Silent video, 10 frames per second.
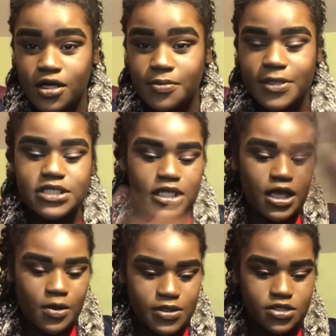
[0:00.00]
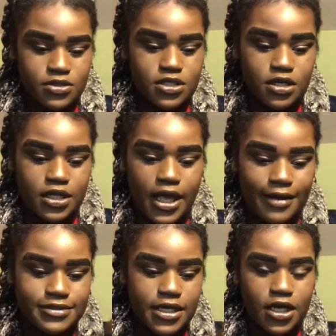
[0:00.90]
Basically, I went to go sit on the
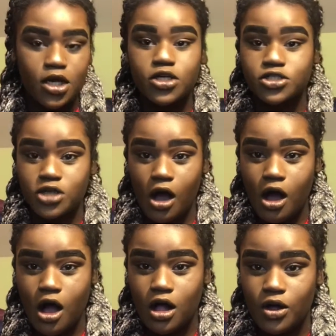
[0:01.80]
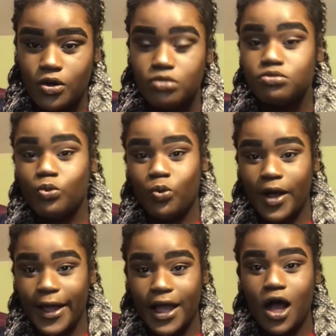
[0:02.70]
couch, and her dog
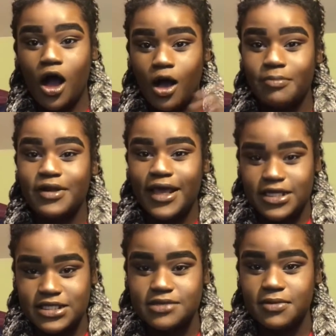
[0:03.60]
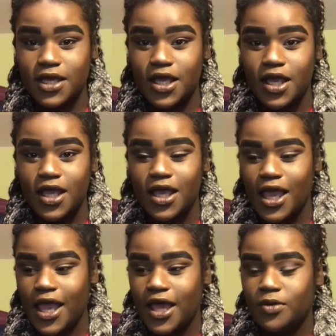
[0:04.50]
went up next to me.
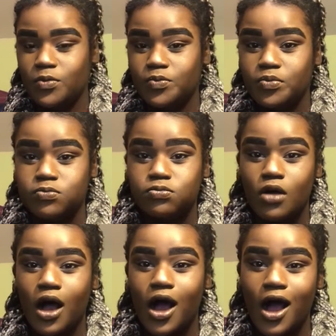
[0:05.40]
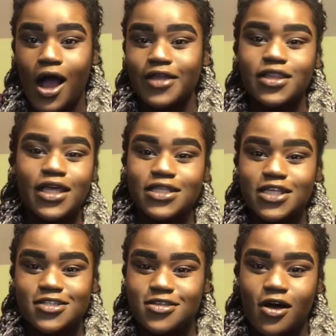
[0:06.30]
And I like
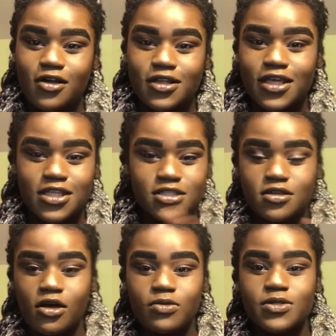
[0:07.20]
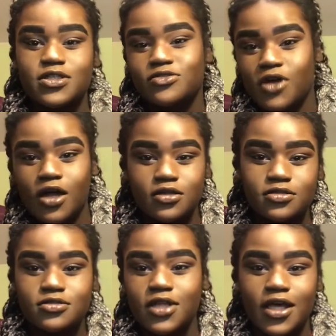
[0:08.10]
this dog. Like, this dog was a kind
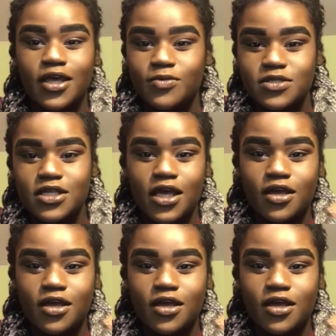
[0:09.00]
of, like, it was